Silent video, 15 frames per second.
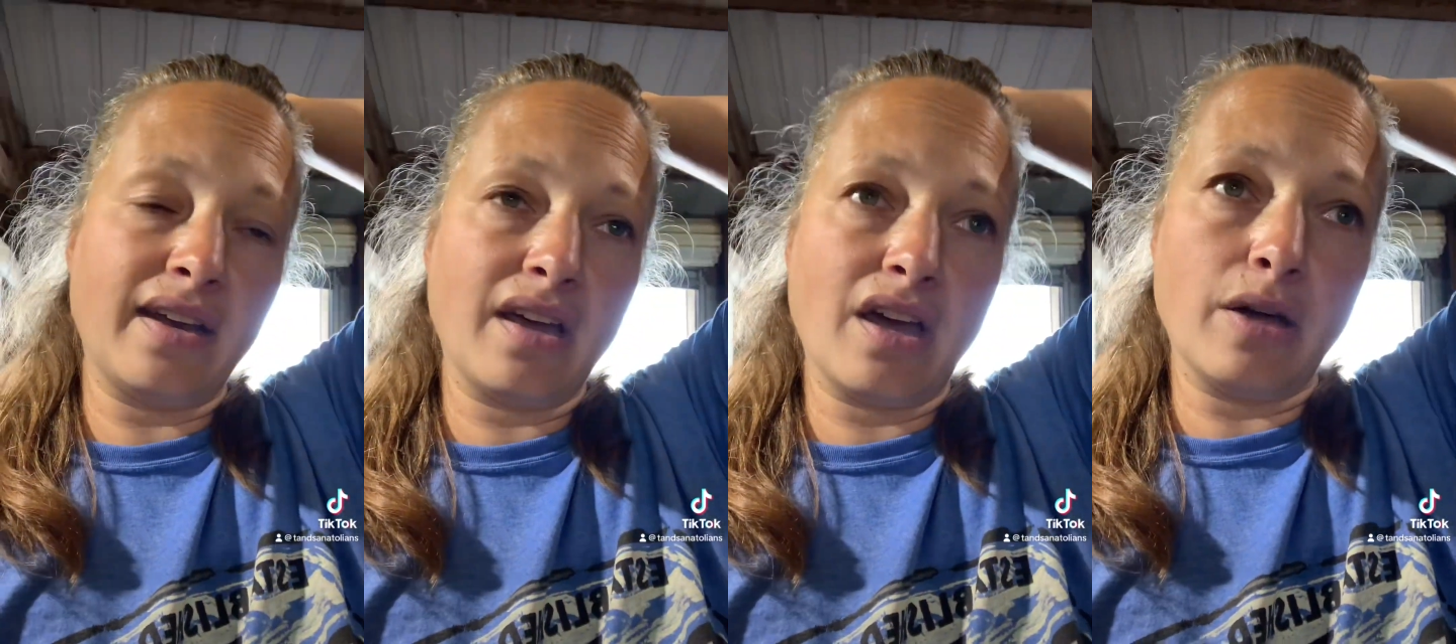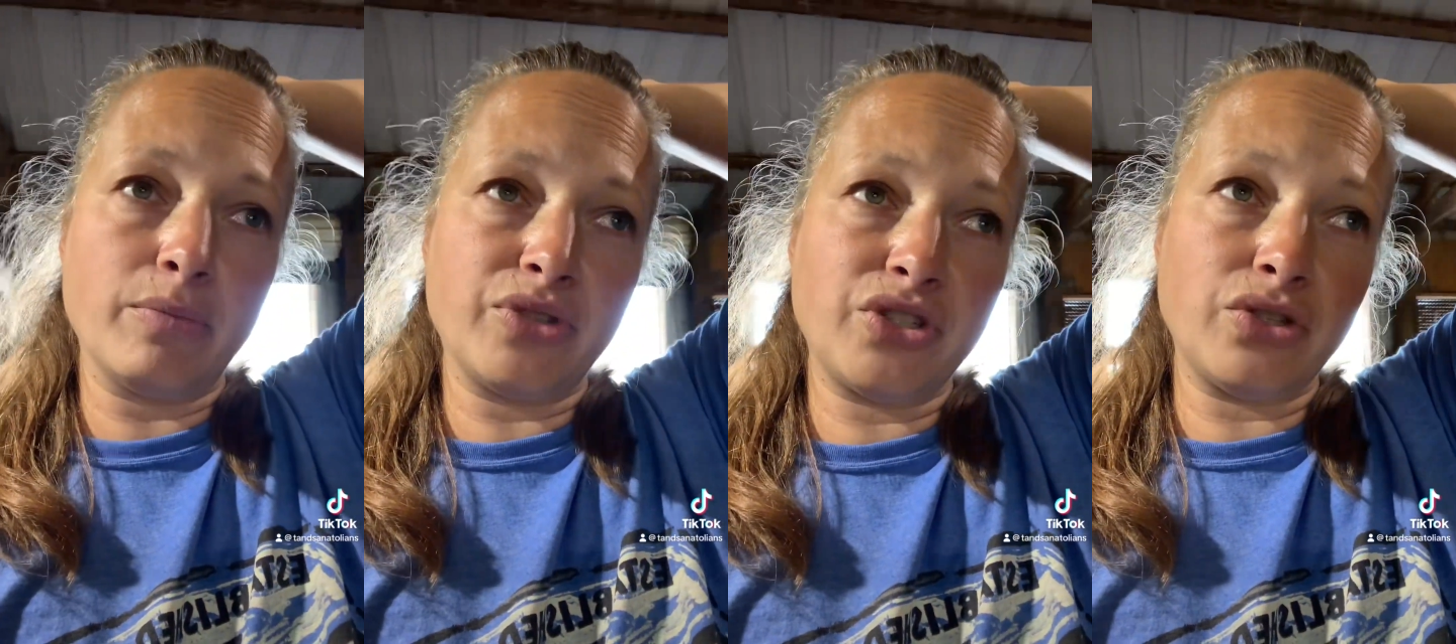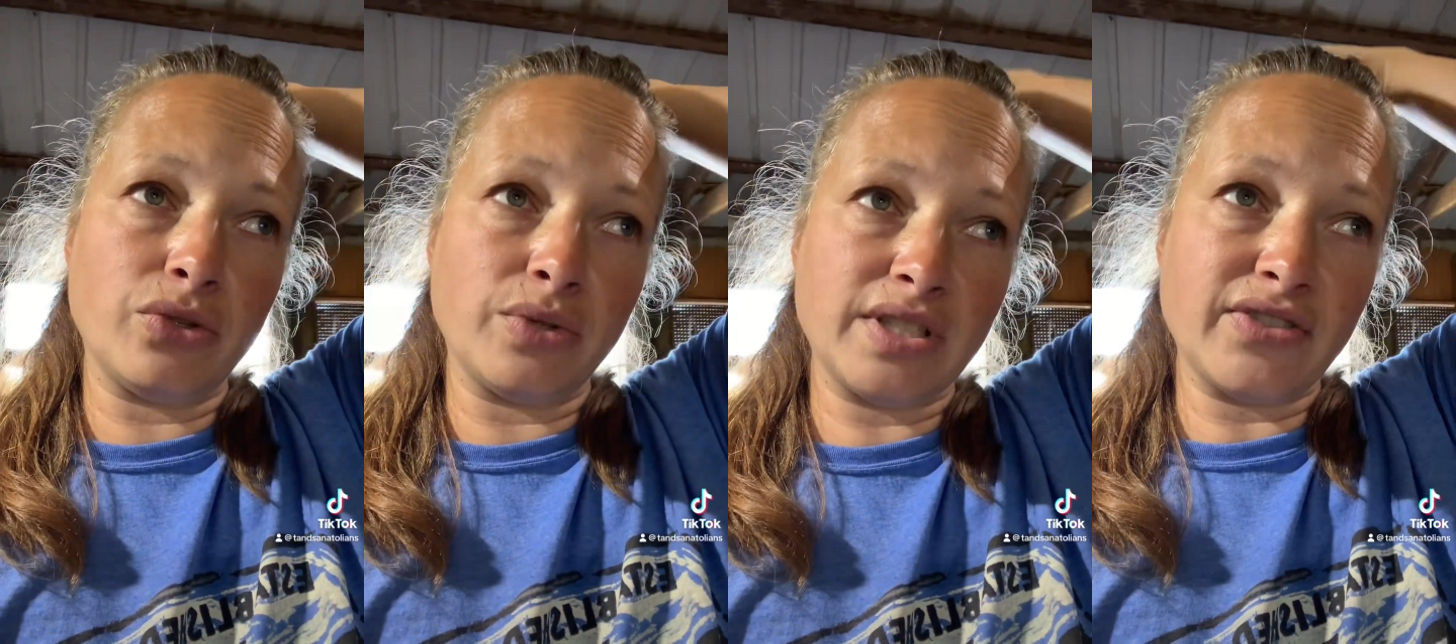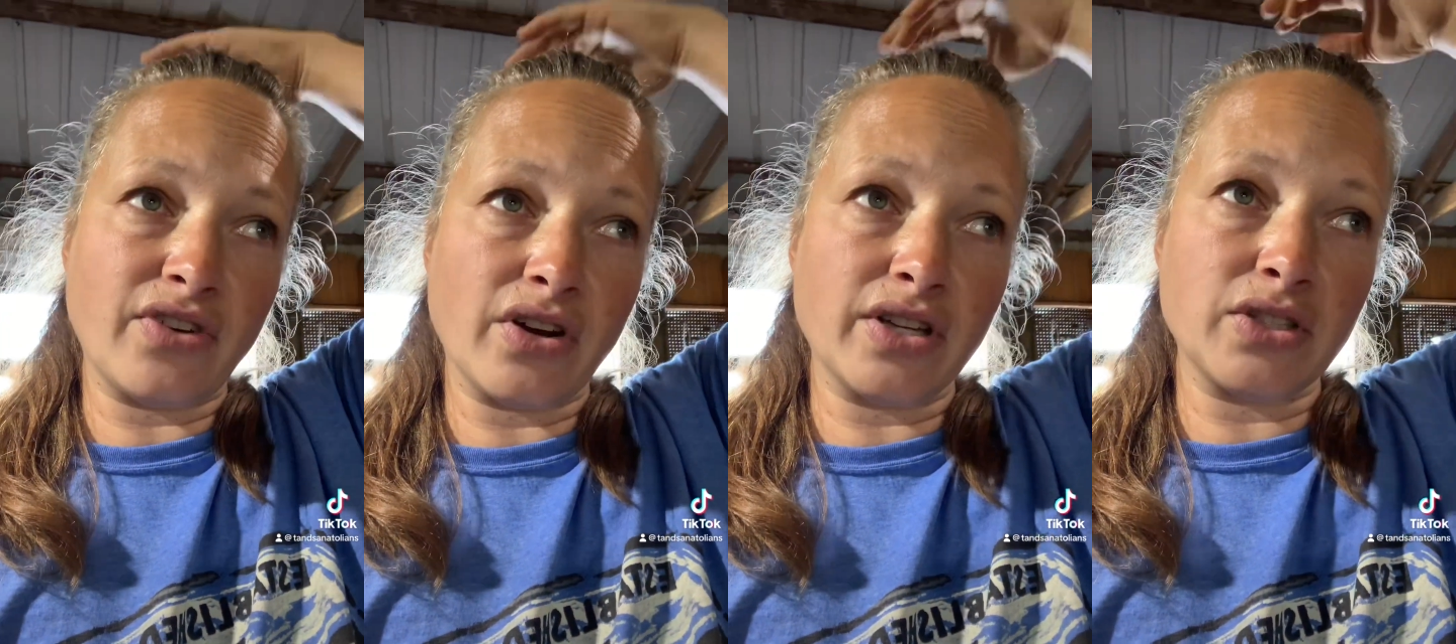come to as
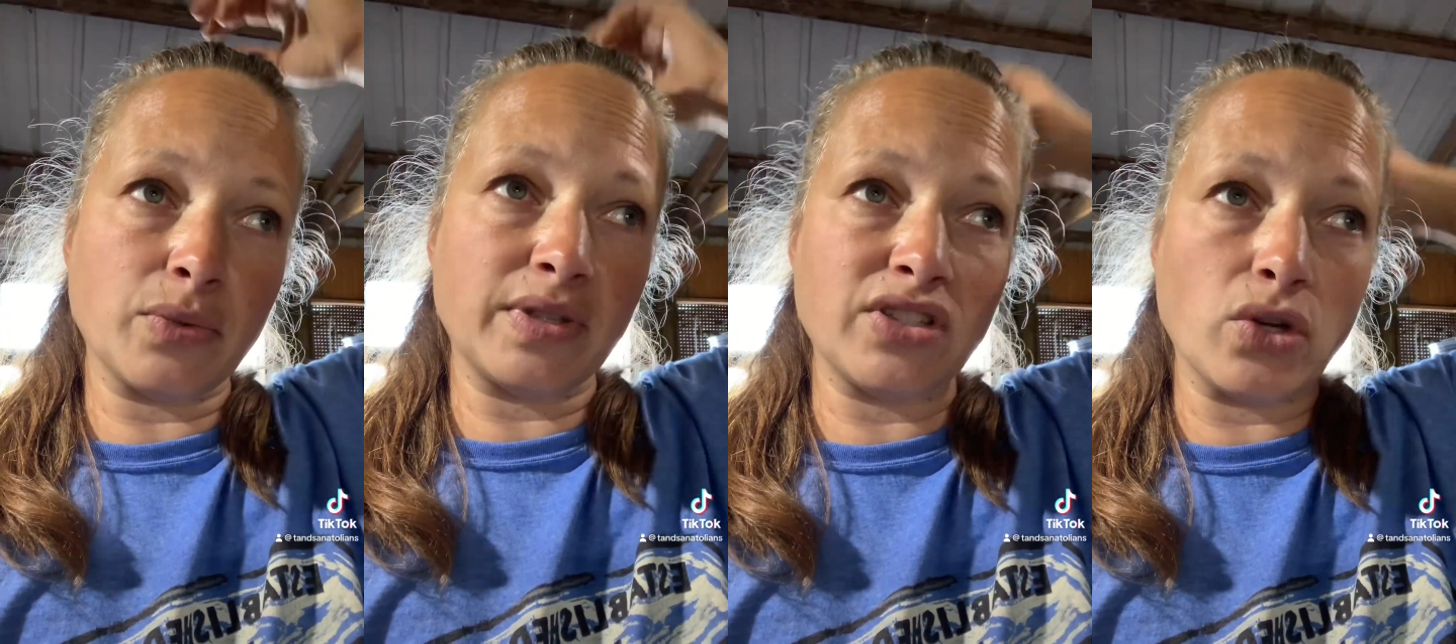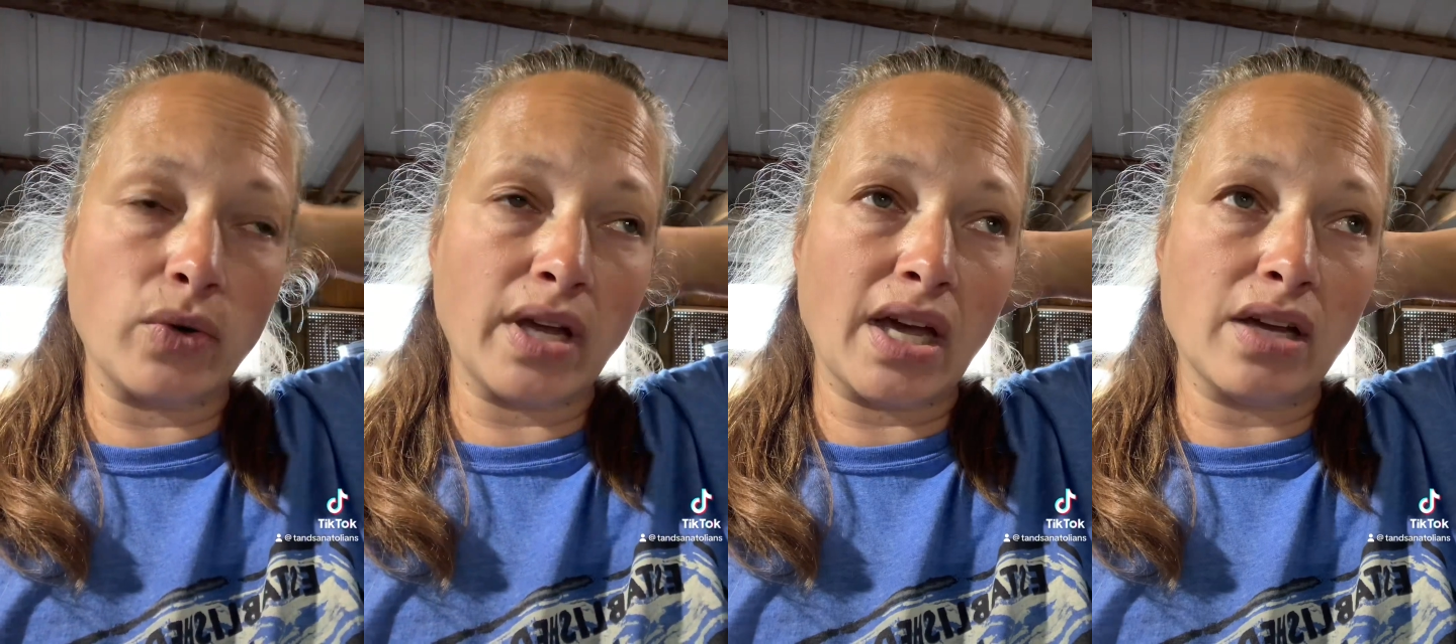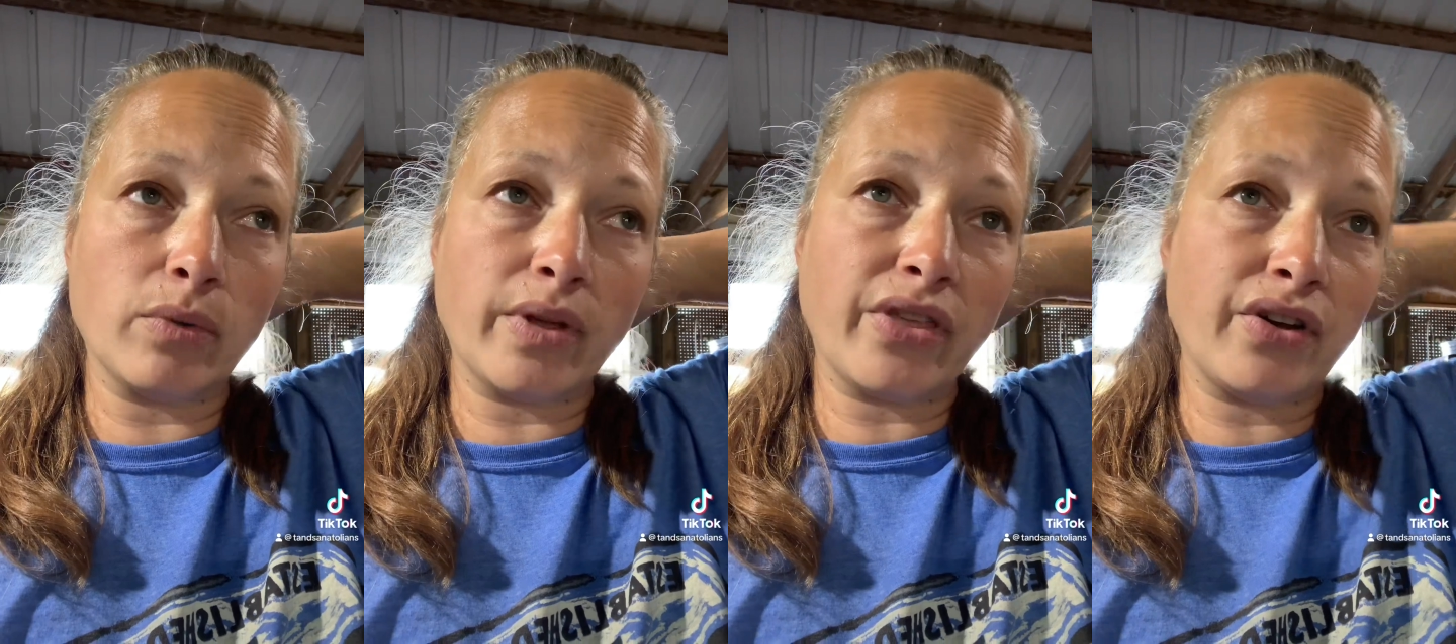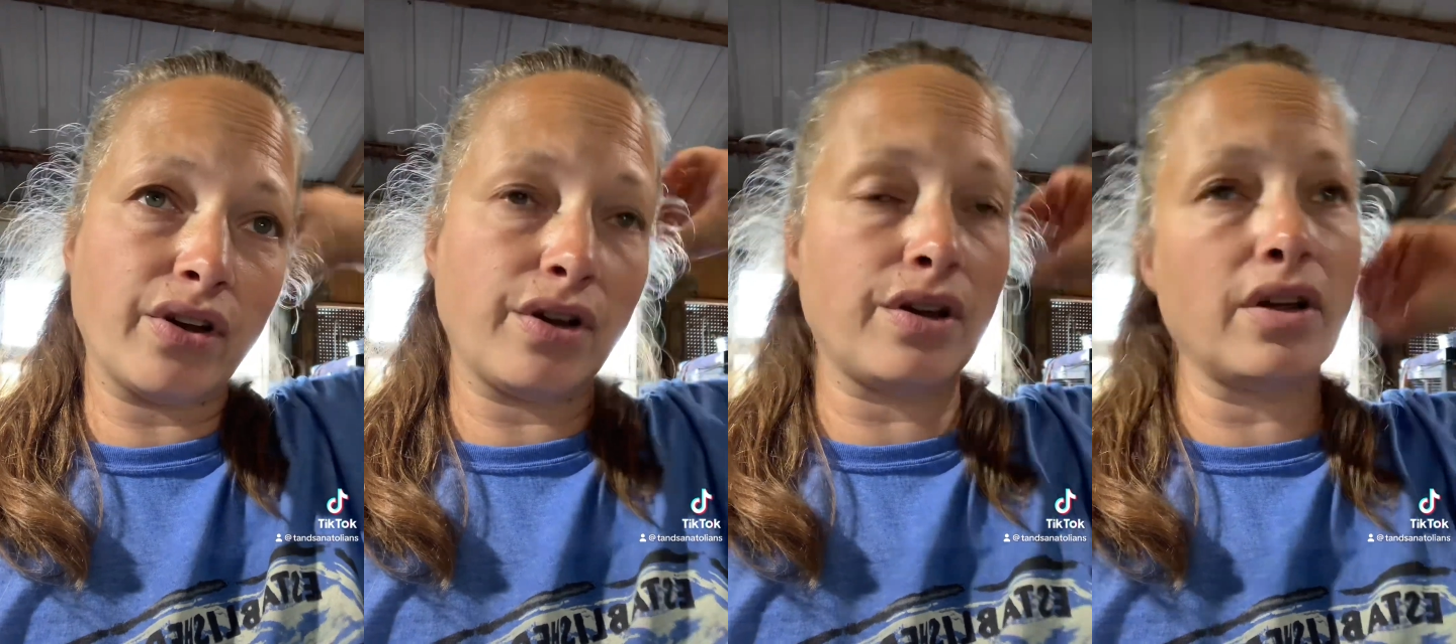far as what's going on with
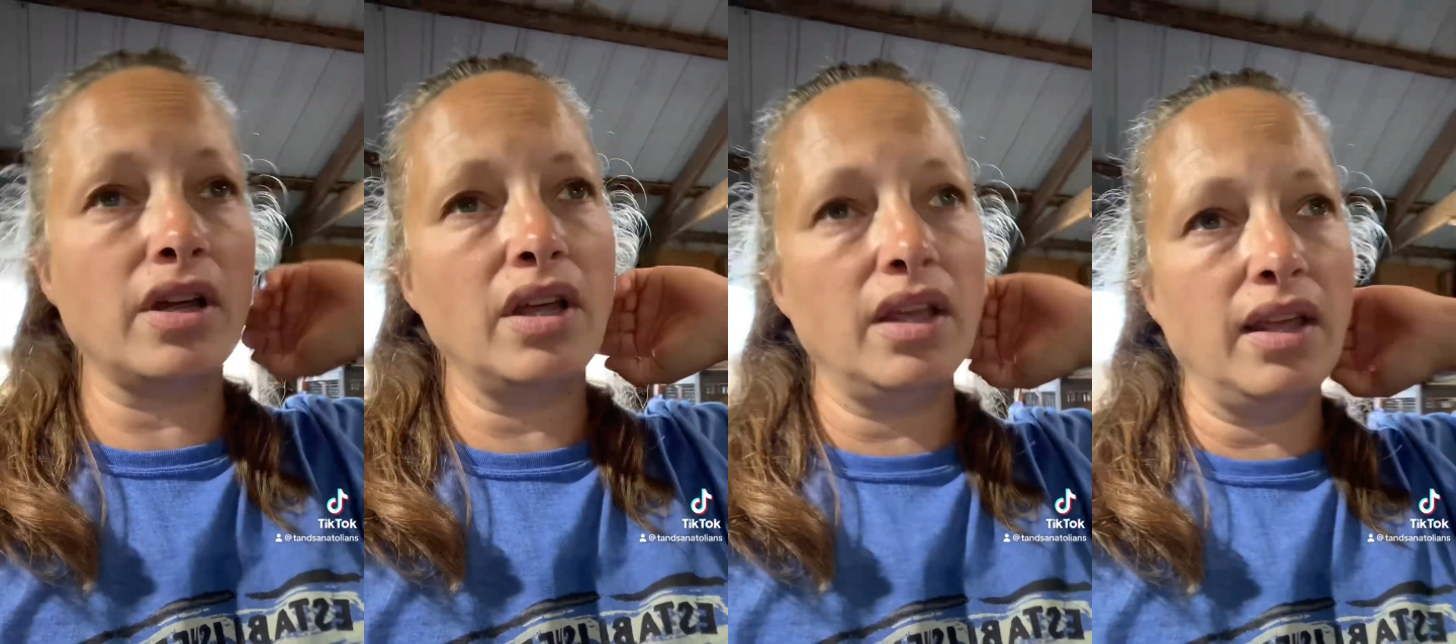her.